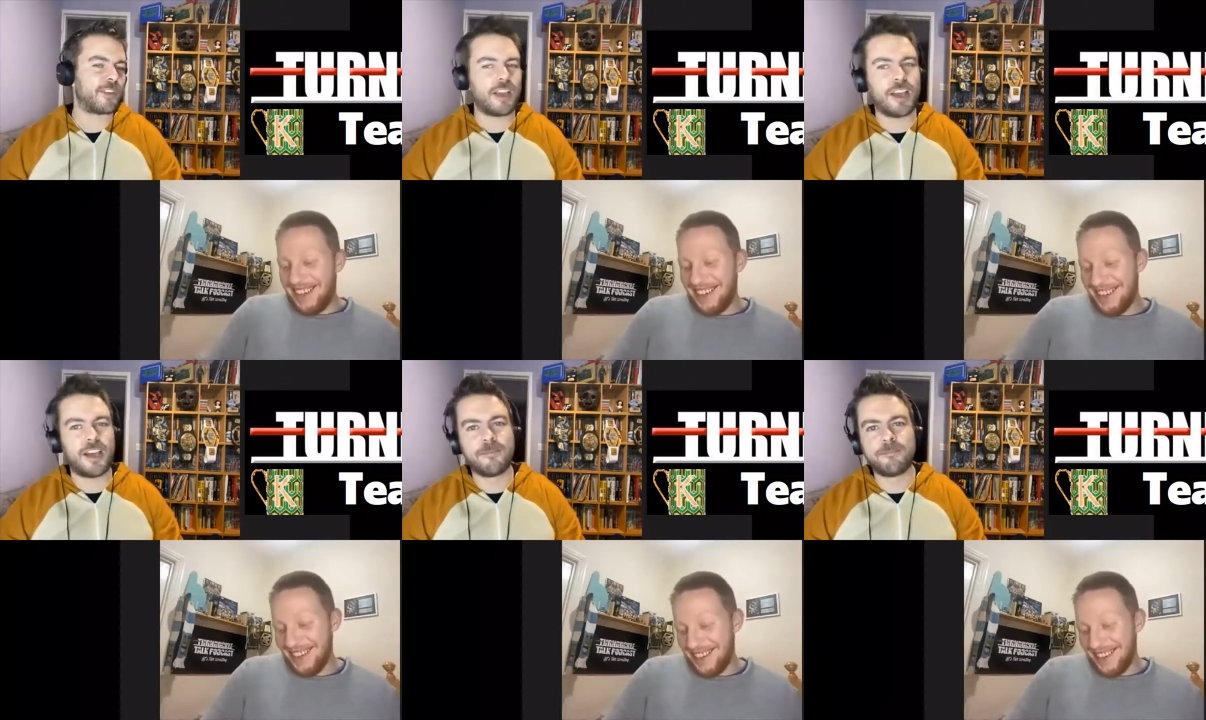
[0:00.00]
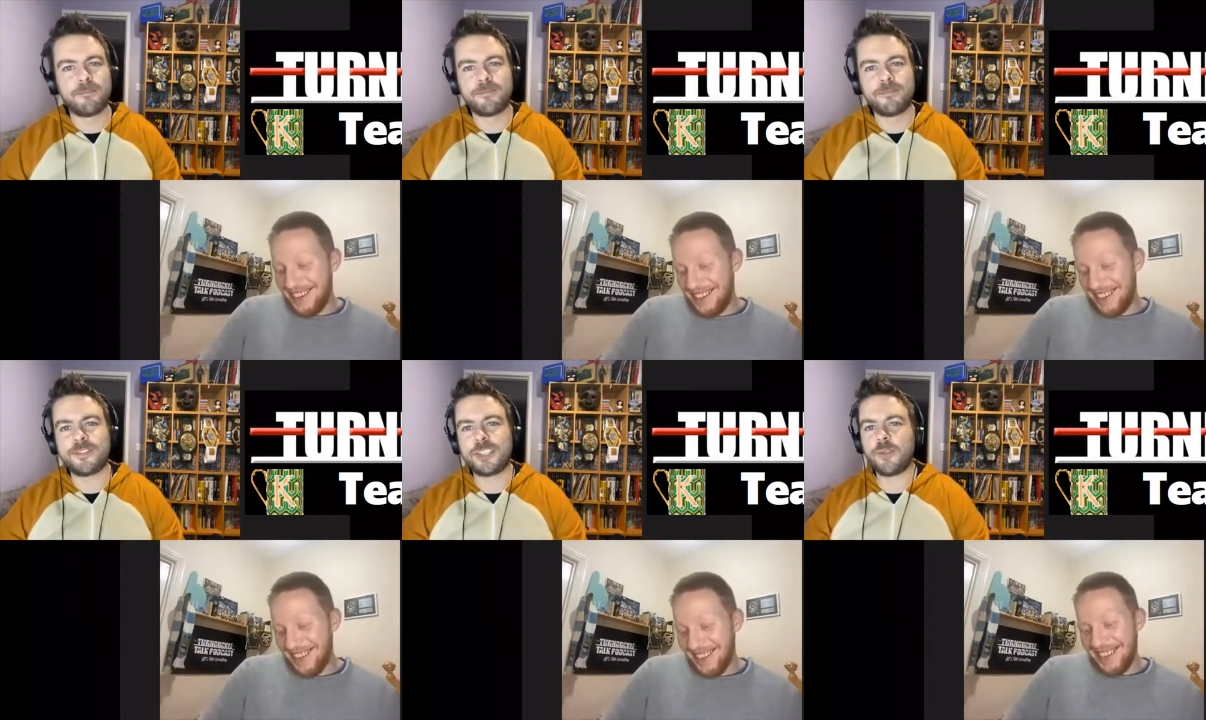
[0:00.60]
Speaker 1: Um,
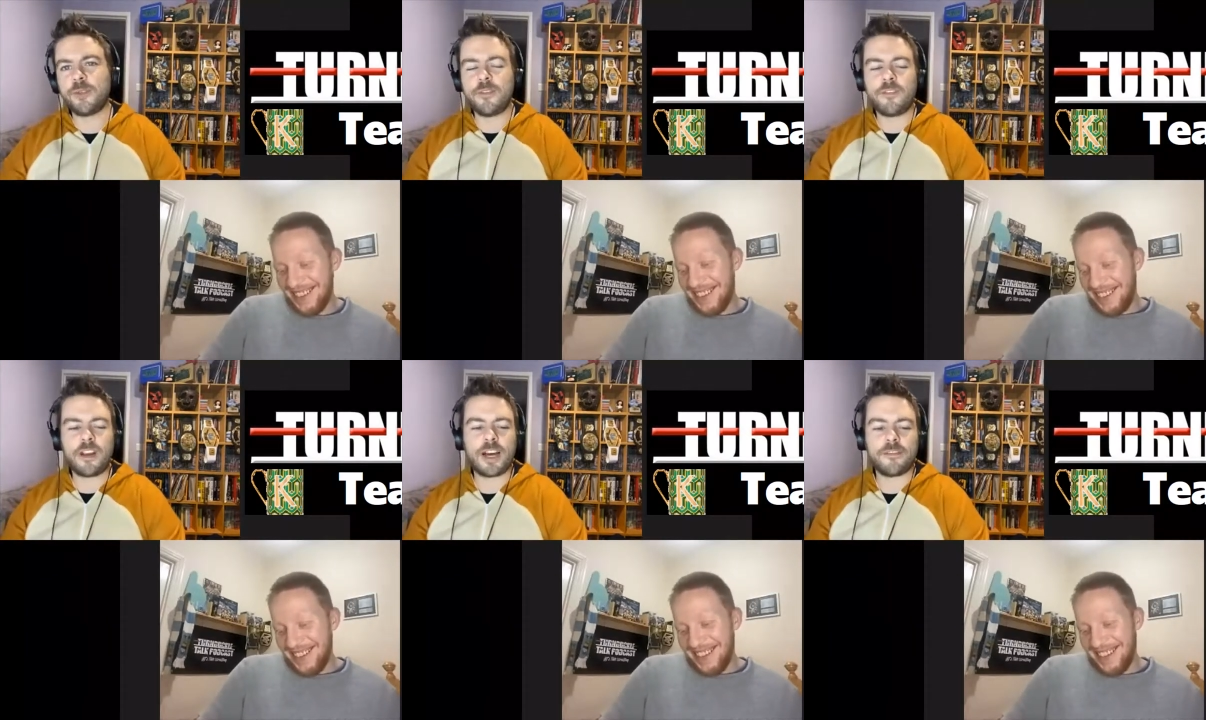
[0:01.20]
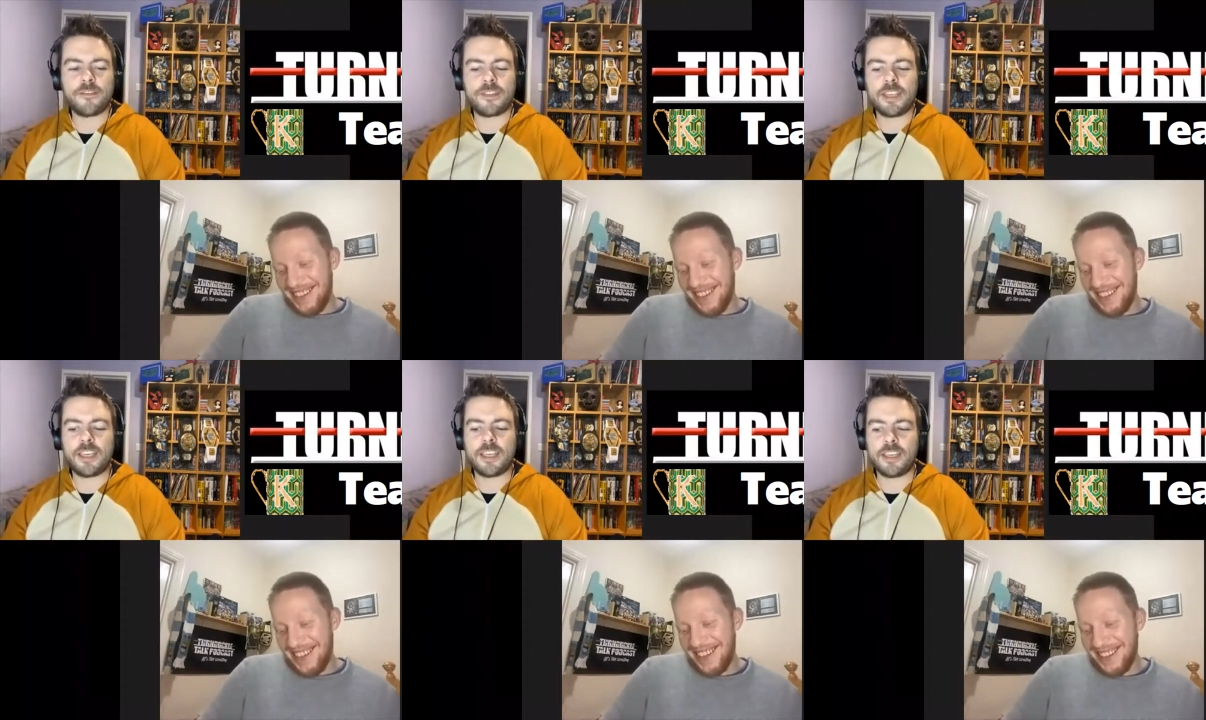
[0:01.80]
did you ever have
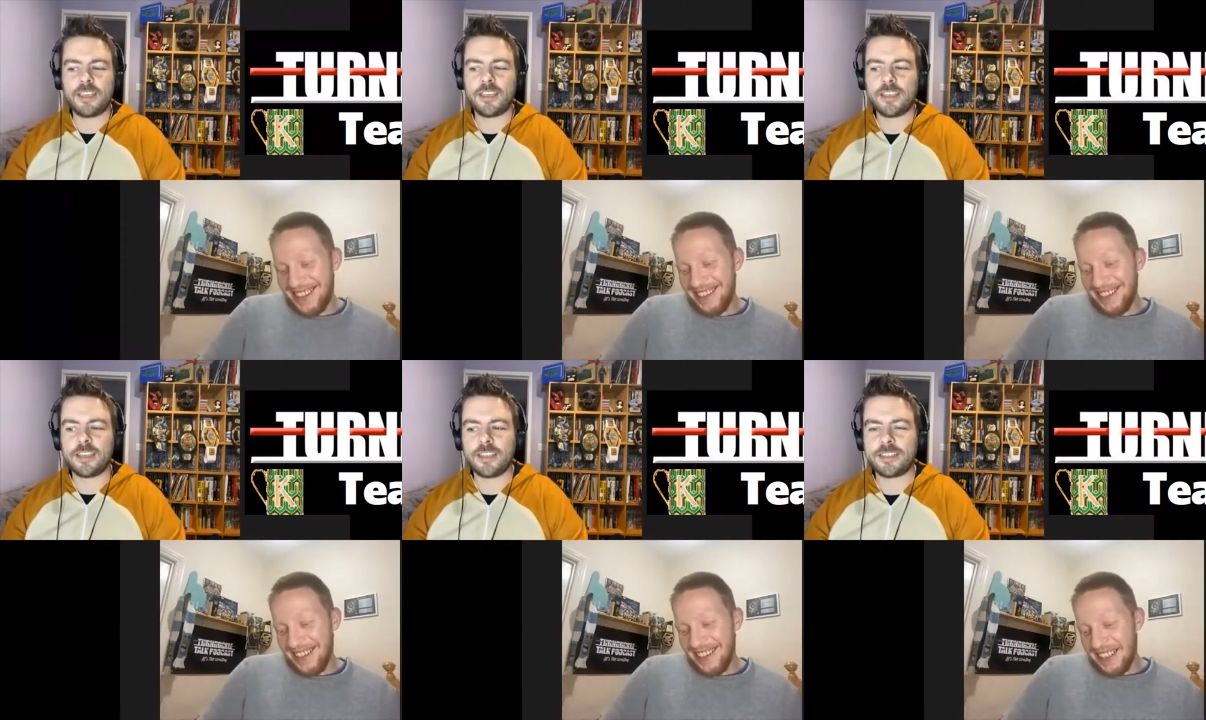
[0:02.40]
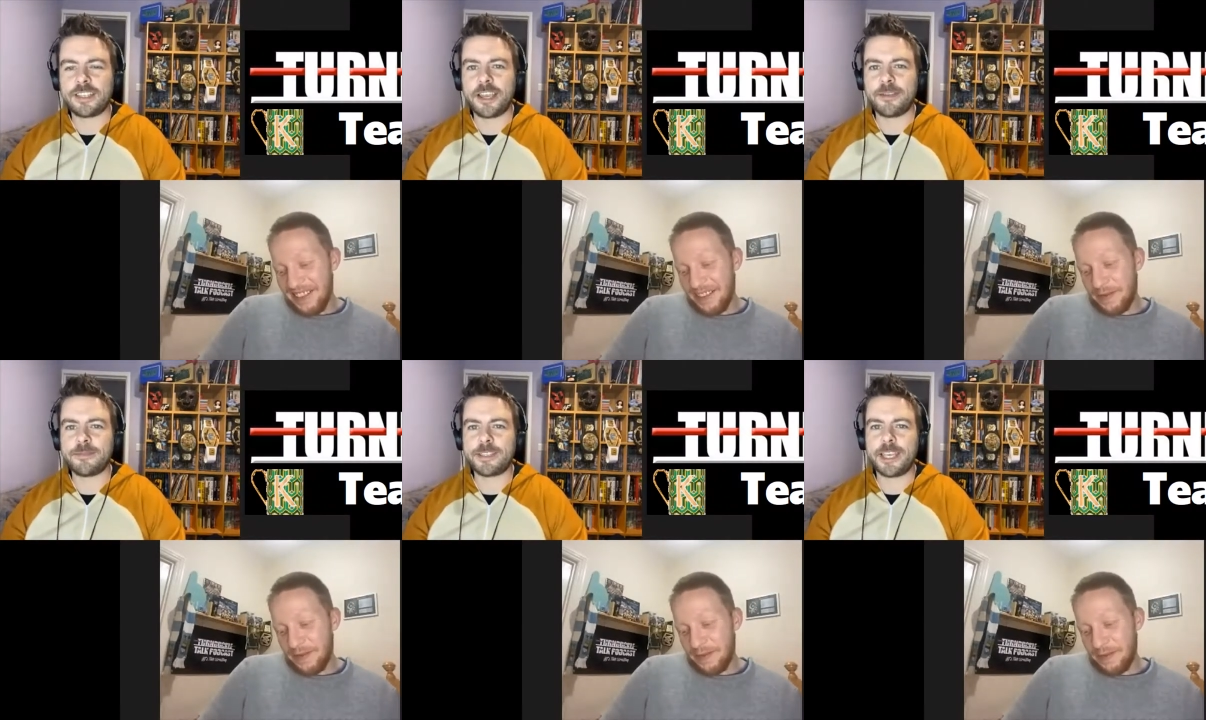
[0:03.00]
the
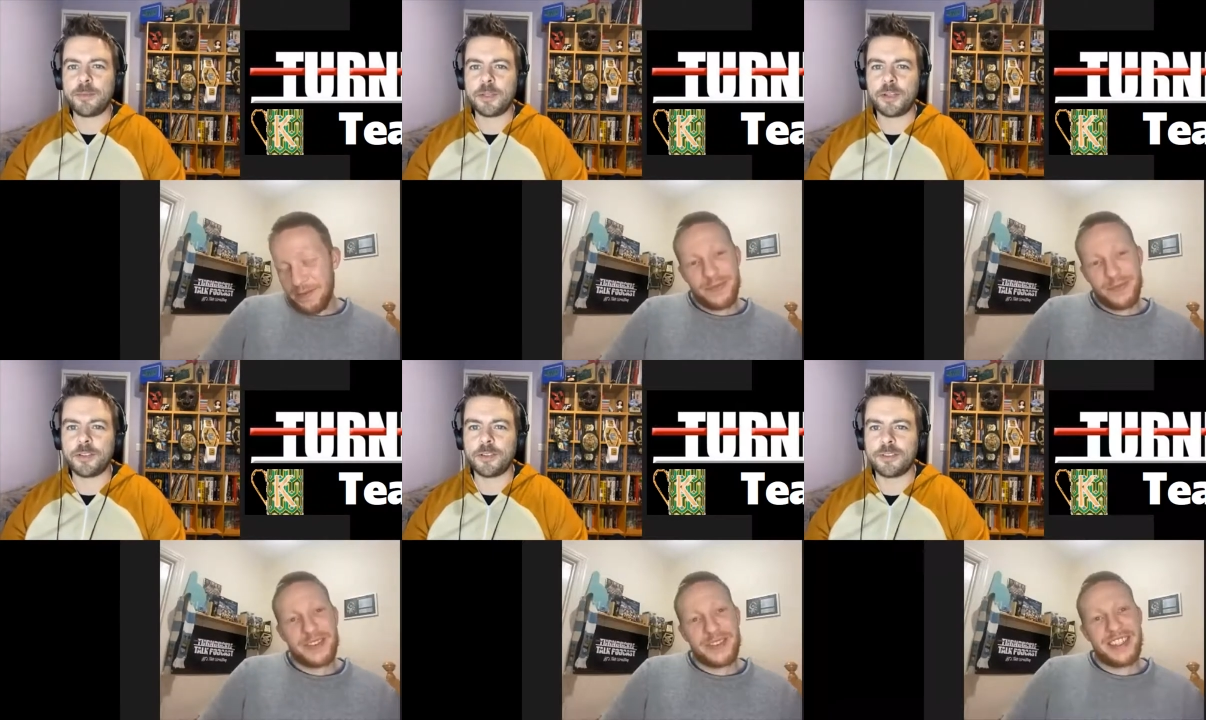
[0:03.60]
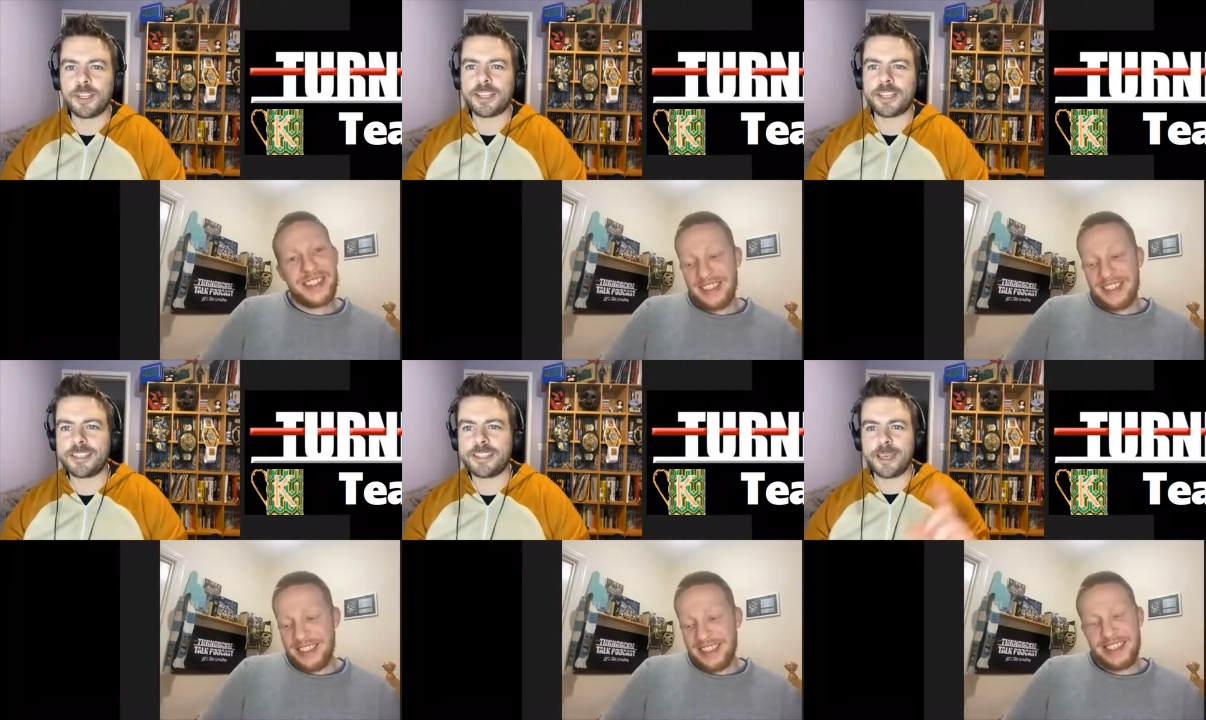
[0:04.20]
times table on like a
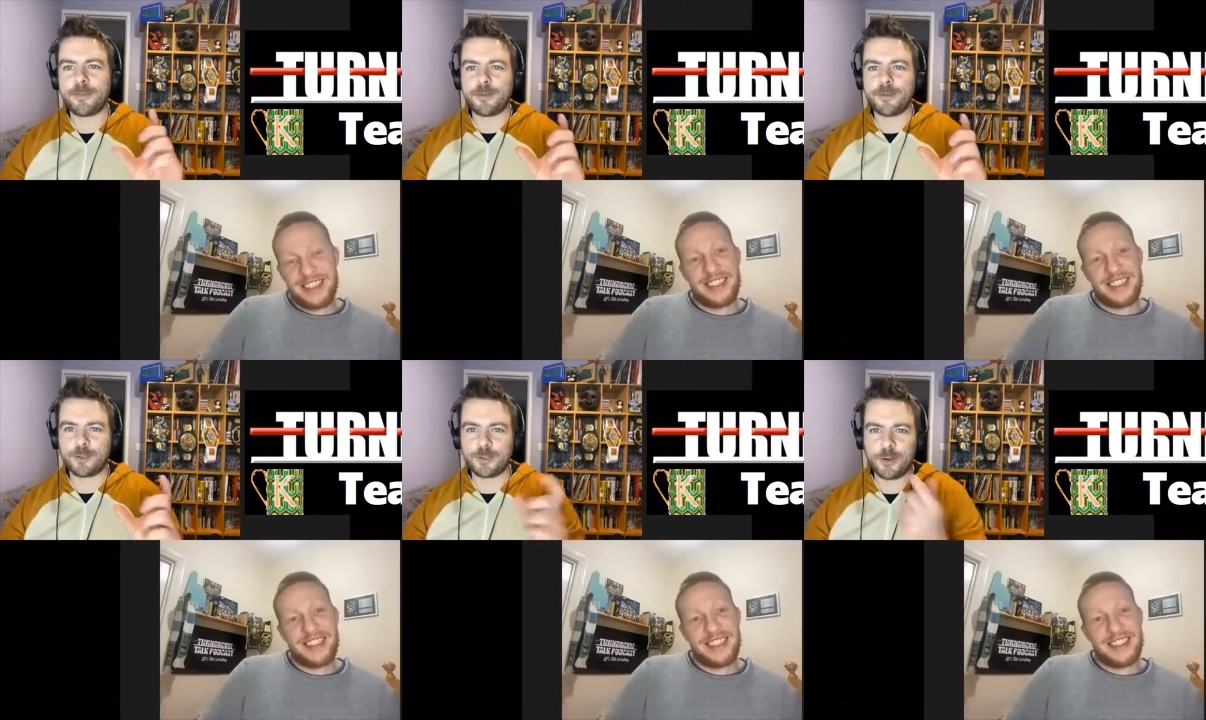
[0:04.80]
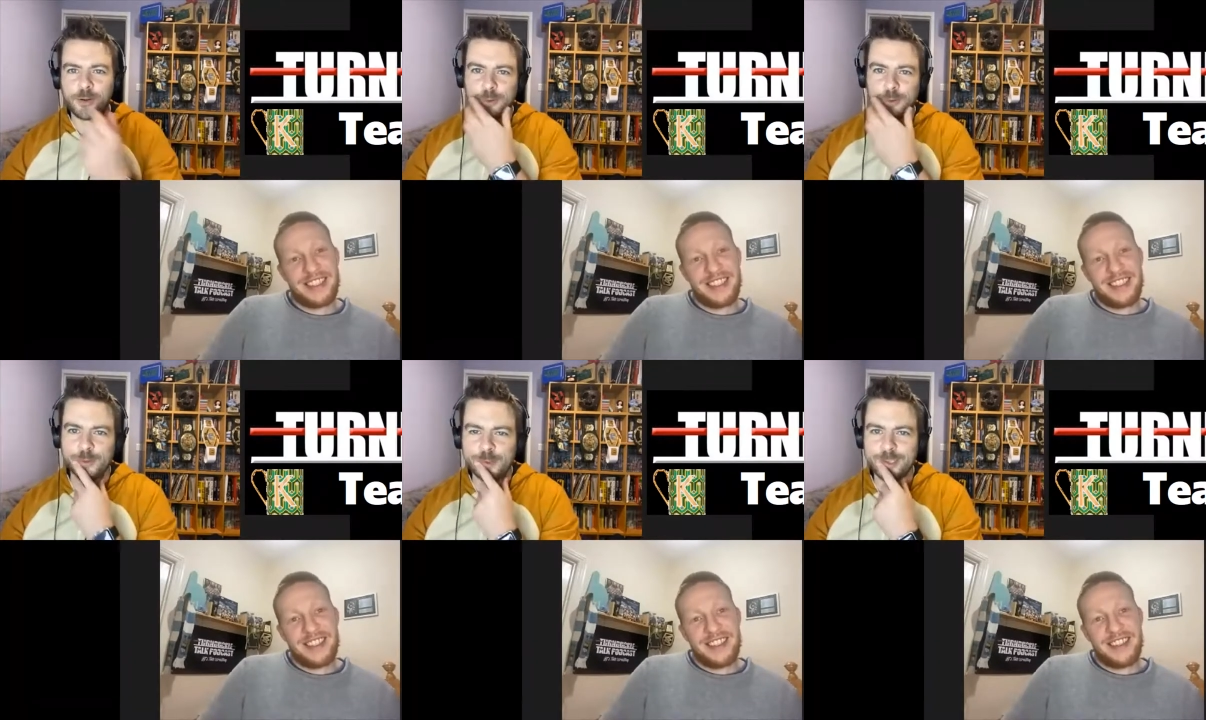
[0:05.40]
tape and it was
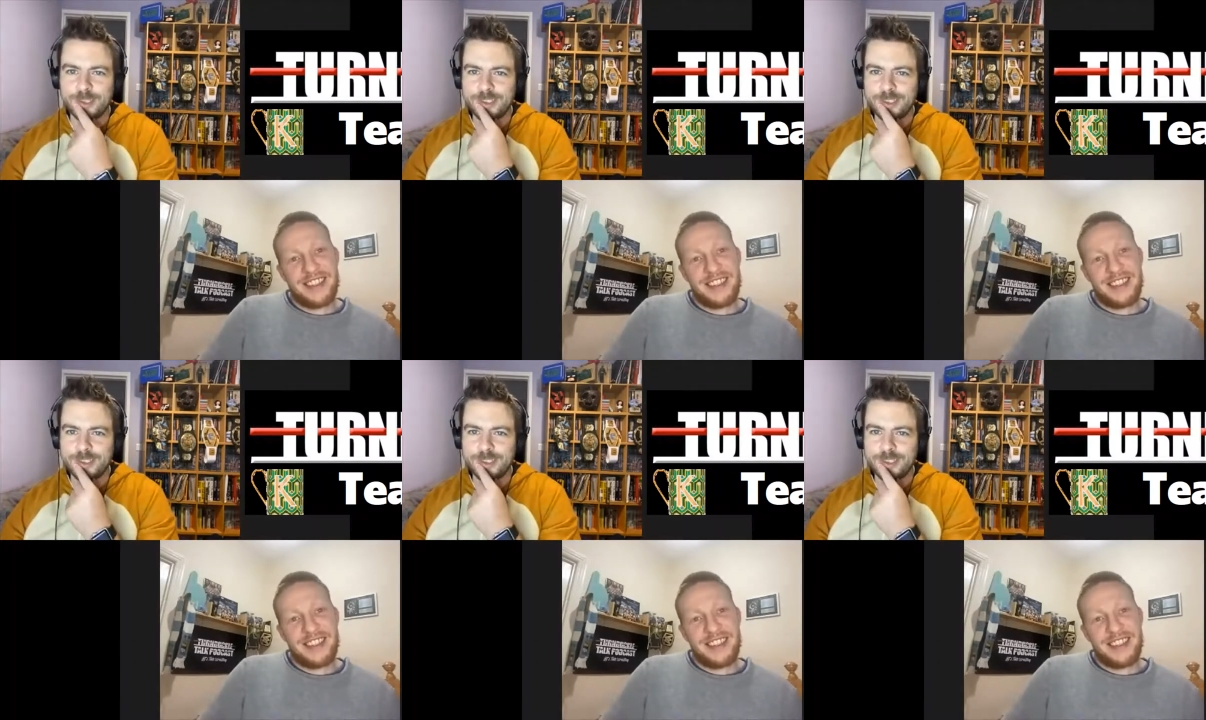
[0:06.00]
songs?